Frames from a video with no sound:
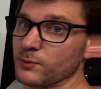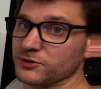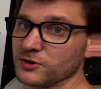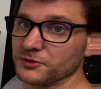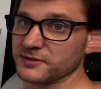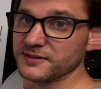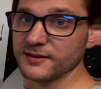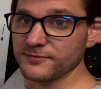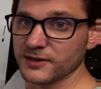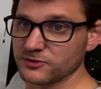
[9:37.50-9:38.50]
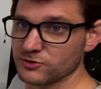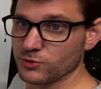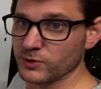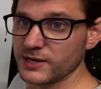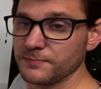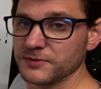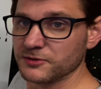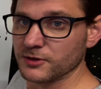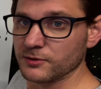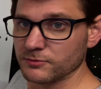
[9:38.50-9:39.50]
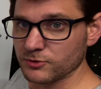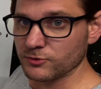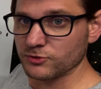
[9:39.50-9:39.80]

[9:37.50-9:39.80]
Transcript: what's called a DFS tree. It's going to sort